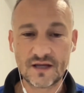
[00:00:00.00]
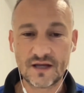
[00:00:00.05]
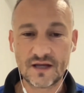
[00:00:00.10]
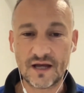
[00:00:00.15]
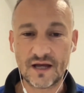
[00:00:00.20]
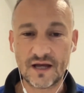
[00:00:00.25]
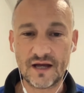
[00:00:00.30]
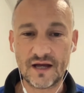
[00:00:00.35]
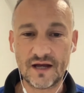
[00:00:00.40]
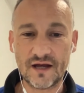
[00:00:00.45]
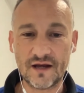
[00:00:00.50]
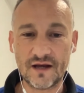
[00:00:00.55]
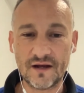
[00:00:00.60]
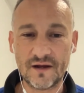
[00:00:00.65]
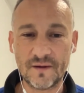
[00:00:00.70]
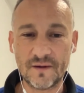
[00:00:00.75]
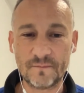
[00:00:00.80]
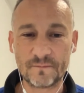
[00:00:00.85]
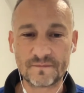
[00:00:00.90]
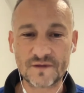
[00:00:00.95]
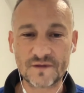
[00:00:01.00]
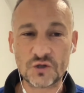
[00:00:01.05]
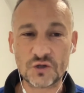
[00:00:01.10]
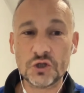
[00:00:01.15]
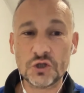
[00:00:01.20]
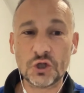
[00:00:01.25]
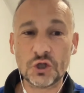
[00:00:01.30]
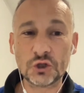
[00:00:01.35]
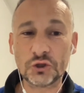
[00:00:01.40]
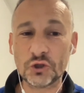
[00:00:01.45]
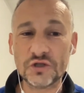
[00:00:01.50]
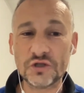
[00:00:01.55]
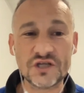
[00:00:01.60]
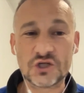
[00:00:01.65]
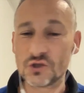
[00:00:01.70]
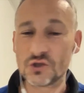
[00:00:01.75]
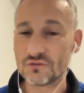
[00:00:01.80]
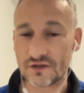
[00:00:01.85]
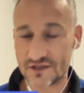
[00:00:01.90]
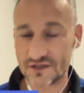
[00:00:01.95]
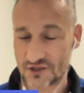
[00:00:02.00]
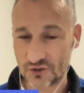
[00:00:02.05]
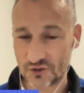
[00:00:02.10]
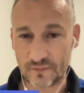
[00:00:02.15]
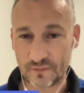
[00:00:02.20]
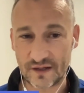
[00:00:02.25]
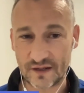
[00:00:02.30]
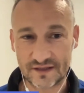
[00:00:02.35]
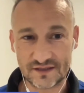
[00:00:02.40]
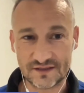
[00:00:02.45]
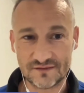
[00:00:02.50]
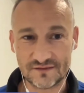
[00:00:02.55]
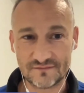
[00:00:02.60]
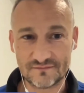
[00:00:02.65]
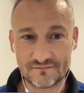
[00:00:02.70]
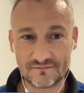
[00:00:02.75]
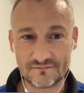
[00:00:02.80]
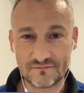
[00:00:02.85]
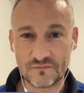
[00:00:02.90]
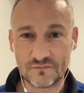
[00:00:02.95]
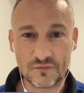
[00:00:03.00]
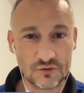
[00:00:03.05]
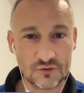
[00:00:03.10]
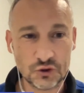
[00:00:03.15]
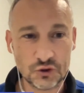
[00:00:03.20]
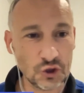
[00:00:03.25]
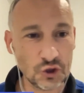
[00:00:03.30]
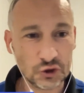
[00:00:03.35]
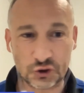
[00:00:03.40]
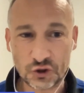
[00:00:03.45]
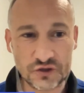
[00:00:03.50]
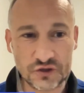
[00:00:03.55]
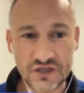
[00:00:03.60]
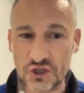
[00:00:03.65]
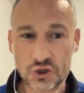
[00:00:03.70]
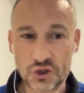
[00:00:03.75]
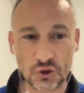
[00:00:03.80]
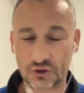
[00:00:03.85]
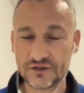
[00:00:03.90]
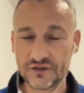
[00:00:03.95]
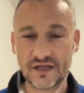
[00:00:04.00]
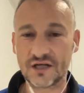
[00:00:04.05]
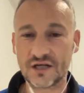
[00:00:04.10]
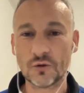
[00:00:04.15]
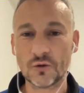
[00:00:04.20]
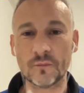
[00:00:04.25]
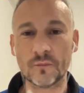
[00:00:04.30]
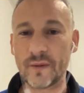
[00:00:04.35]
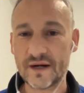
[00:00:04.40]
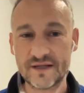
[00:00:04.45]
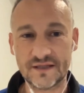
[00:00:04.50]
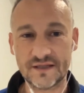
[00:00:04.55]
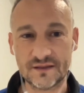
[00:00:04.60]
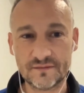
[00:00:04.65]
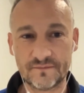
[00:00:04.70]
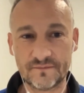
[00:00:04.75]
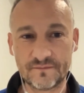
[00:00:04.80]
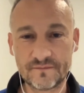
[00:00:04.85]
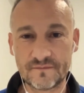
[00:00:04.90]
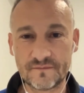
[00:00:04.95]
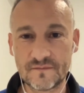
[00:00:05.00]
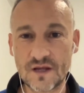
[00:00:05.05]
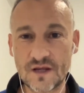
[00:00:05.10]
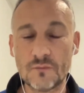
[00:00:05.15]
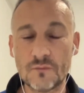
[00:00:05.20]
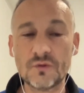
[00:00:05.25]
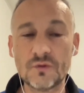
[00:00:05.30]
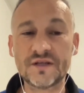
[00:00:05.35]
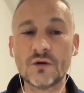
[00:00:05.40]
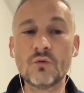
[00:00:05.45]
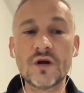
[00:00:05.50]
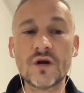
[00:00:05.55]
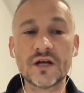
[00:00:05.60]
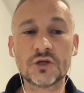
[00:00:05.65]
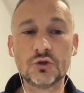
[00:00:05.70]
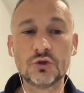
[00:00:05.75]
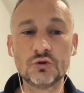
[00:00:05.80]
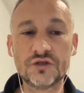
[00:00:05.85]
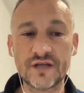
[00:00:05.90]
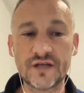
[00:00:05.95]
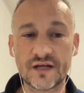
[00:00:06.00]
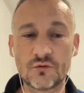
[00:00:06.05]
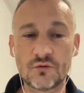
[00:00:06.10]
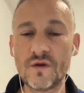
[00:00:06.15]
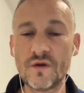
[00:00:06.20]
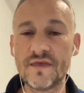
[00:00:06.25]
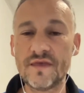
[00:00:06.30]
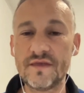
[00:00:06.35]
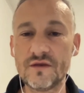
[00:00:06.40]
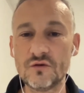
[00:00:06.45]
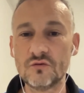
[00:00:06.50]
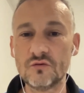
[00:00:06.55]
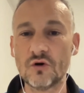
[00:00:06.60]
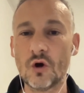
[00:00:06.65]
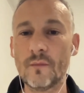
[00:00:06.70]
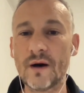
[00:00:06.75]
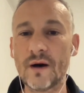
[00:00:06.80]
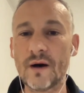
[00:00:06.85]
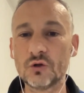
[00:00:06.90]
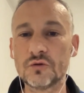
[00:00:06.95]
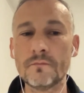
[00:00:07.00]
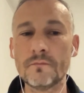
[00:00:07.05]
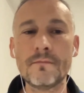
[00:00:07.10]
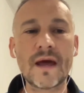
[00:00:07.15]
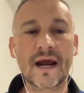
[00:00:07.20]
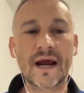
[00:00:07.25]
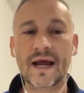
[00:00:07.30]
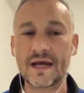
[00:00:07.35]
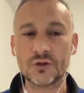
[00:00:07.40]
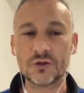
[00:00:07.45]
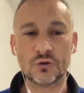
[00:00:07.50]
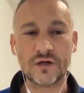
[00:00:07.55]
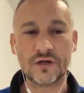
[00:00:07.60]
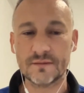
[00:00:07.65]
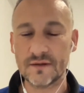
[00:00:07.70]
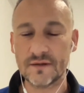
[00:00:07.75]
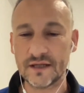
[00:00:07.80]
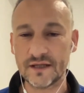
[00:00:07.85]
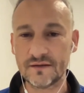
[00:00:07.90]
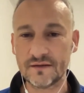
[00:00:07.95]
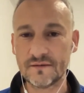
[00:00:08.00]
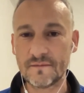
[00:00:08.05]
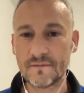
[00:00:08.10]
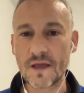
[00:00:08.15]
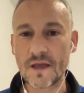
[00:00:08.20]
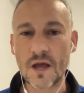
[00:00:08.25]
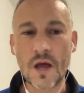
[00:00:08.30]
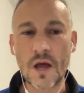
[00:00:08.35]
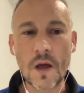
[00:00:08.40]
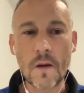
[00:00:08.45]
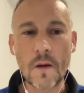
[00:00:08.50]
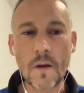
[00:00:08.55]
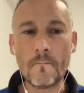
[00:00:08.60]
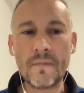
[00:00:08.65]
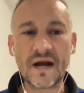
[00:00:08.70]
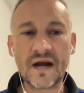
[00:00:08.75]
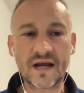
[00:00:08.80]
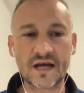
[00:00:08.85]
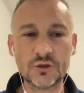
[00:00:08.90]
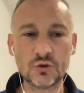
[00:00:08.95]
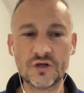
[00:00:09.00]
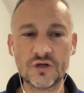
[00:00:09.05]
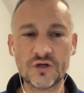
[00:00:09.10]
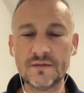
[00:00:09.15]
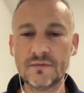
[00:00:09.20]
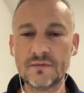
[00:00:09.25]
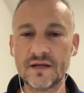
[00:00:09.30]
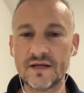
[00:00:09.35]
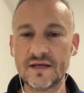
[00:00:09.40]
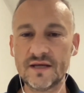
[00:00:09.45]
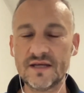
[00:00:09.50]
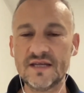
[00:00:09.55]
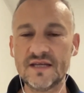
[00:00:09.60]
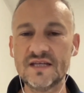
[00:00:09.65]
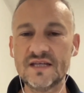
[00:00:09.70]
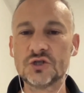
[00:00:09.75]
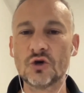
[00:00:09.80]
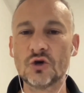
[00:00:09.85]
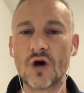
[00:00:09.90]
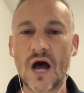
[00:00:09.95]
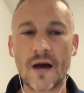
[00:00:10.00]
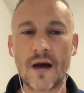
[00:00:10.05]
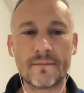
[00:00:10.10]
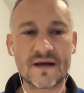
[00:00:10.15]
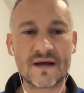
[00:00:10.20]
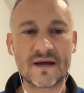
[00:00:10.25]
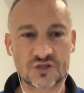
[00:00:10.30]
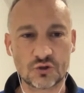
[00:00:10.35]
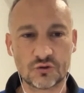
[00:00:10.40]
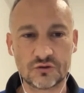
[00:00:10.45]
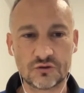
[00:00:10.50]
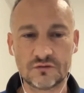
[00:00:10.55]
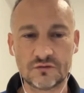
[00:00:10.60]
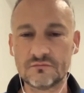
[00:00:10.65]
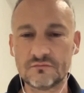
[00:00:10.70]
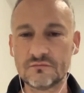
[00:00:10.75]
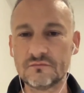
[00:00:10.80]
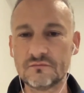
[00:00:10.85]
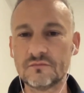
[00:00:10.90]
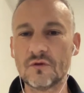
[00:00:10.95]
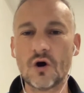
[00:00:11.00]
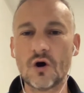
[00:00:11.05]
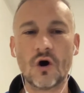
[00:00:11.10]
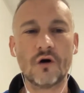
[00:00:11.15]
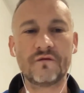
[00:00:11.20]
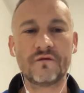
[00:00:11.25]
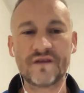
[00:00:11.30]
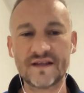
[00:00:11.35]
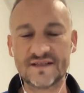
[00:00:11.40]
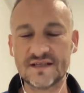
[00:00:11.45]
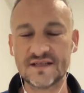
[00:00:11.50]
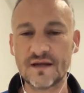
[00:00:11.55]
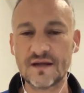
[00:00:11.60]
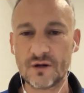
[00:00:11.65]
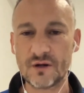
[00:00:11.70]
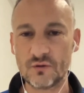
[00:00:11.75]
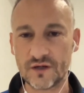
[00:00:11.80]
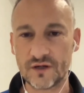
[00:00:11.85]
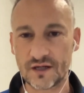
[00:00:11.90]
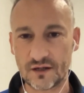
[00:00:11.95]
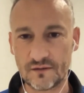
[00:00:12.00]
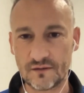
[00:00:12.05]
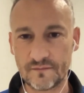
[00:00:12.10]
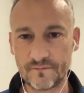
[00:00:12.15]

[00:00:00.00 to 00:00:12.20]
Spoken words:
not an insurance company, not an insurtech company, but I would like to take with you about Mercado Libre. Mercado Libre is the Amazon of Latin America.